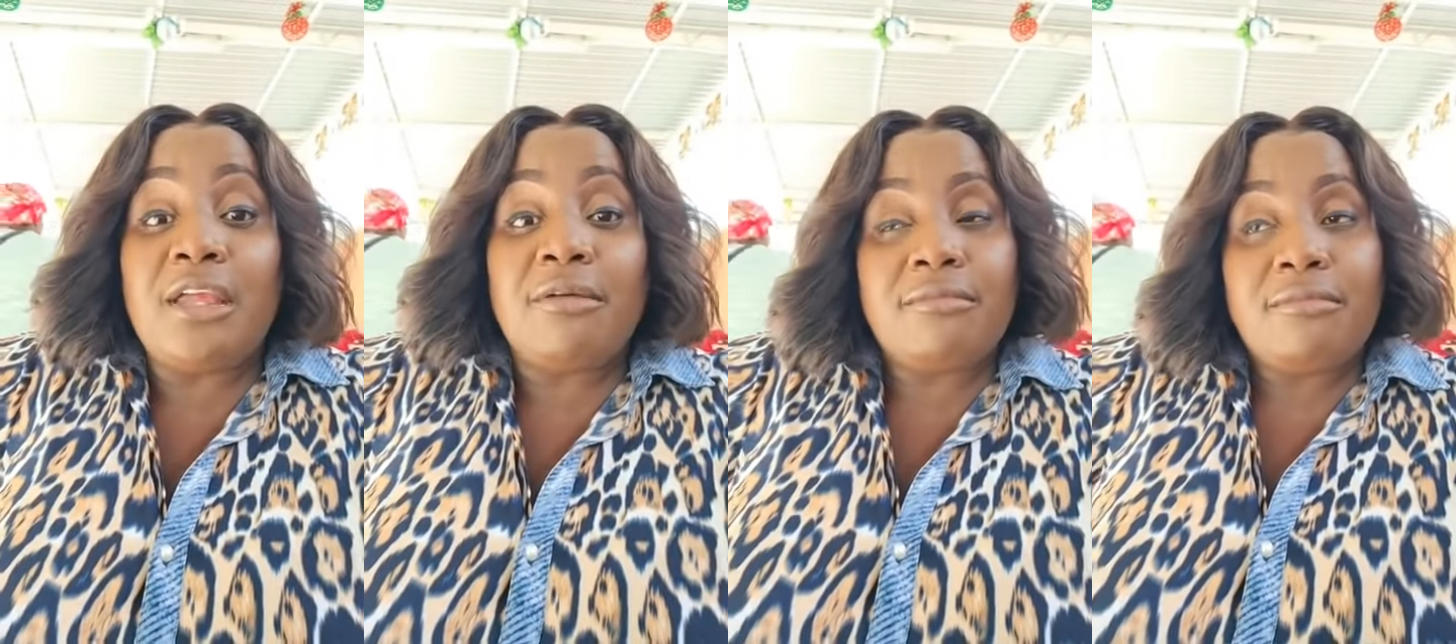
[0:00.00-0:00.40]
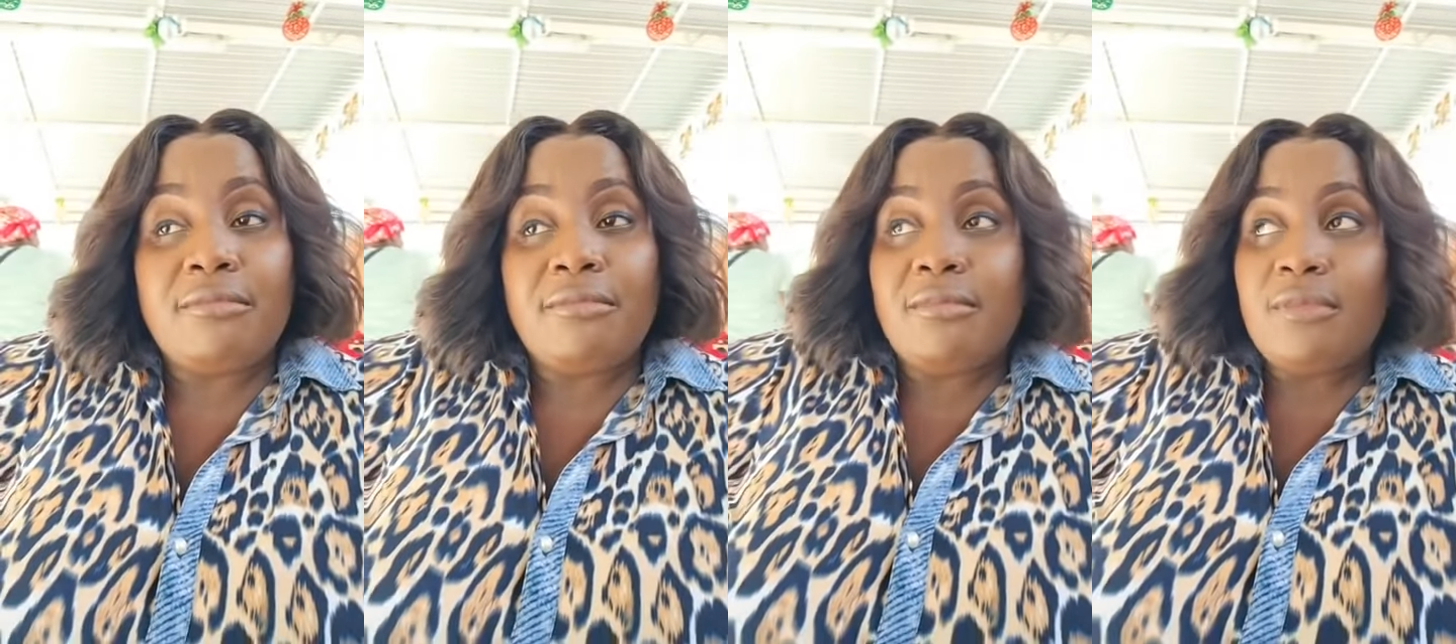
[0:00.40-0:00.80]
there.
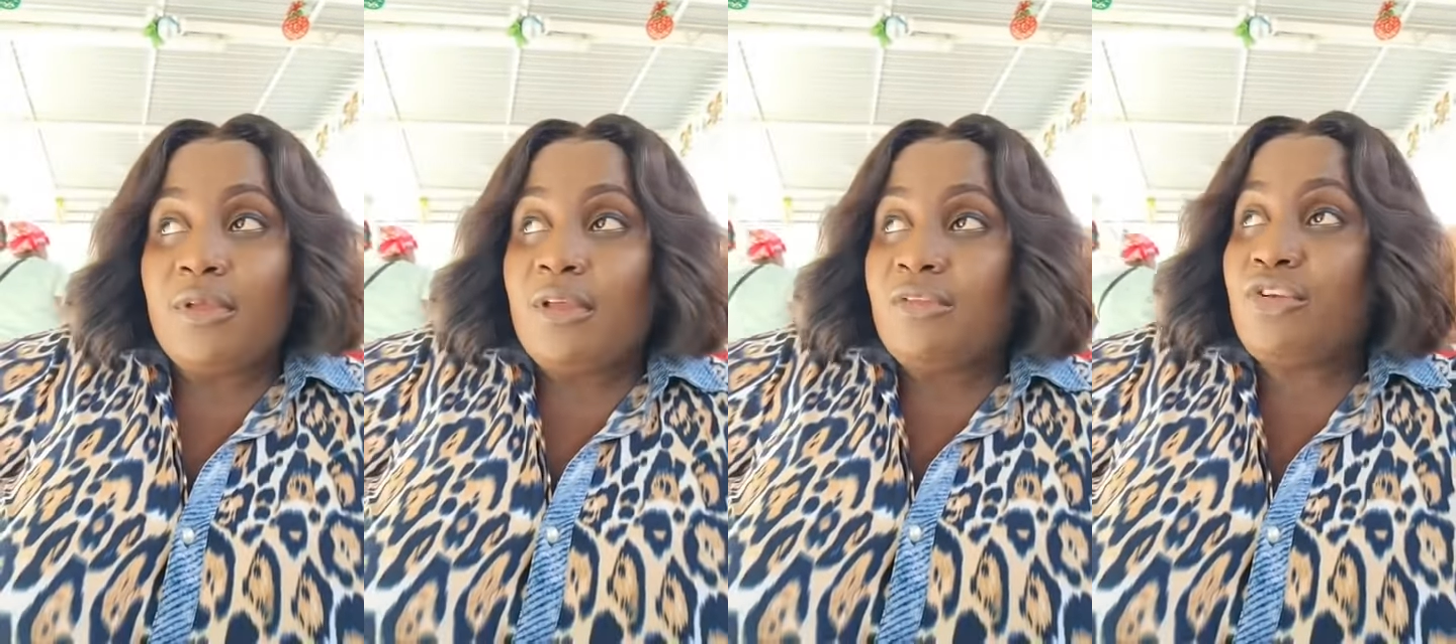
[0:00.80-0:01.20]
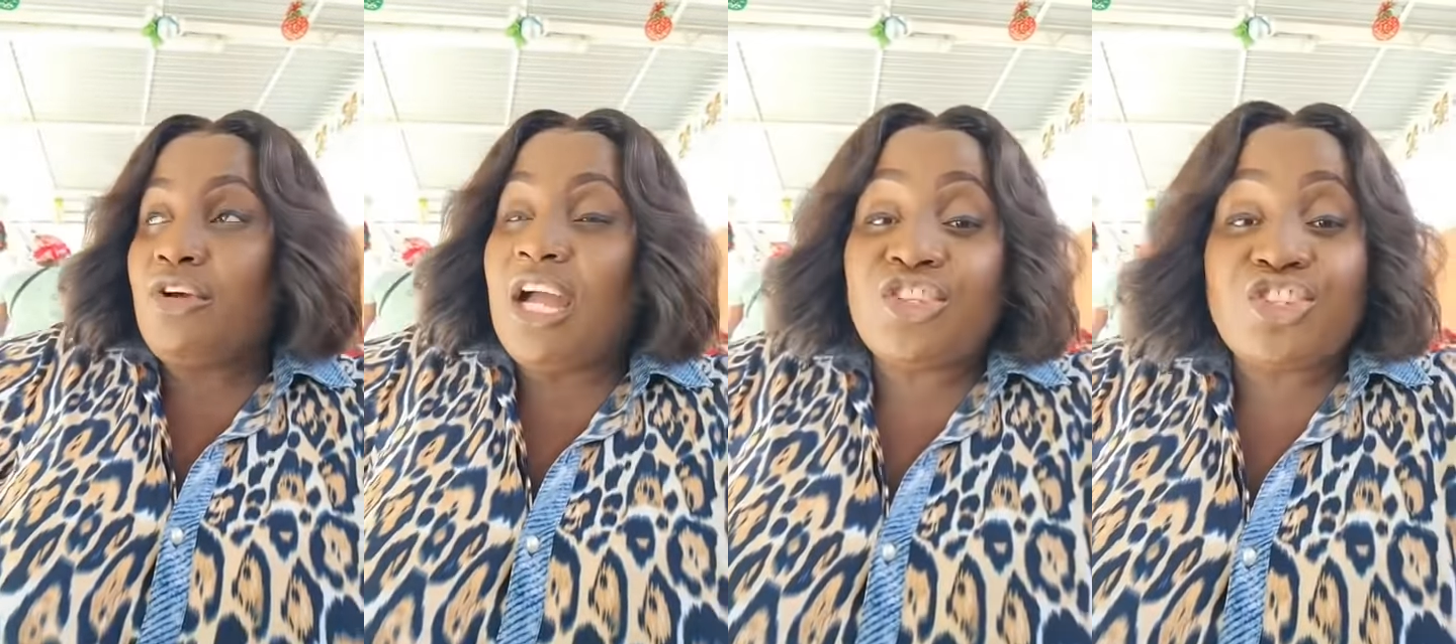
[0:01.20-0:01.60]
Sit
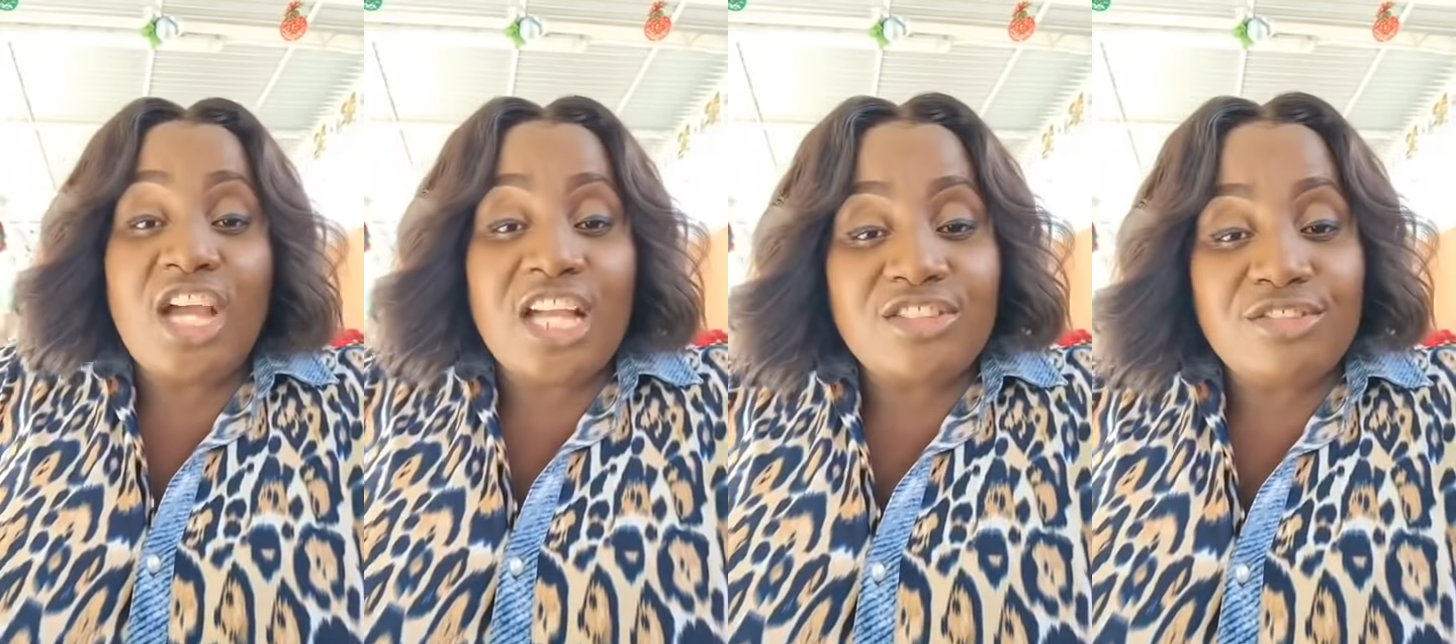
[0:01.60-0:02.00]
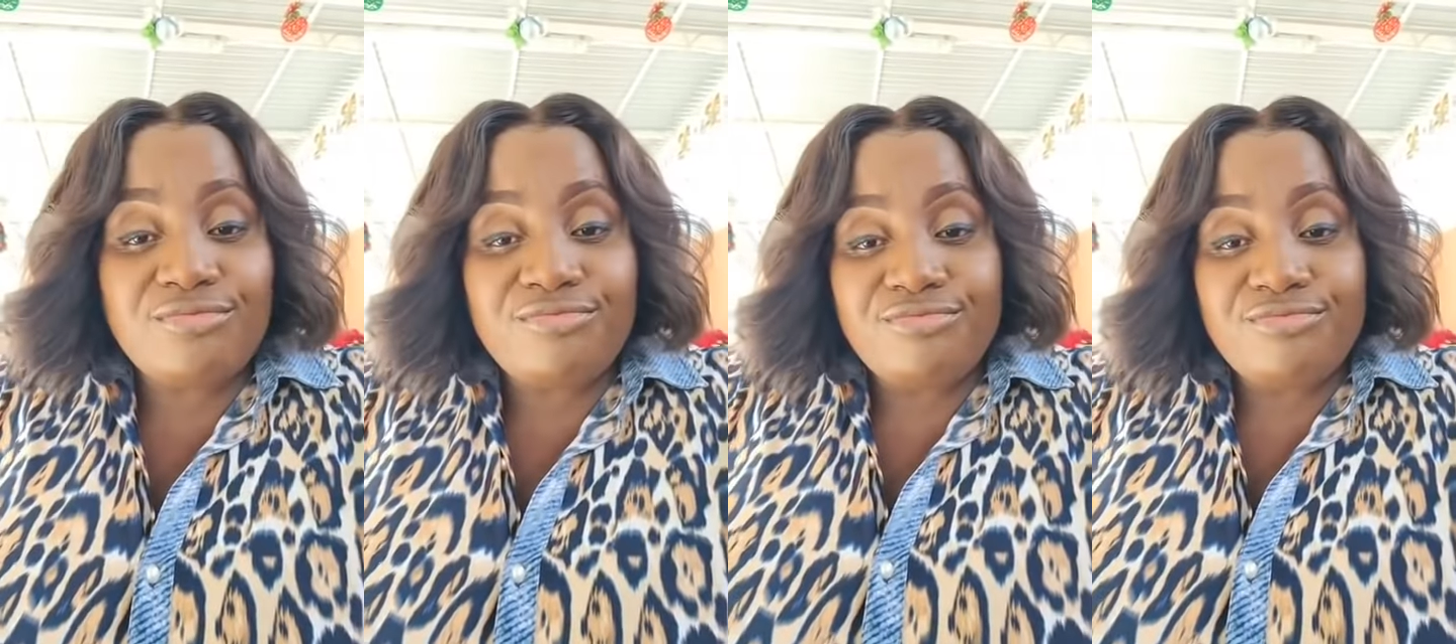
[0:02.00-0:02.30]
down and chat.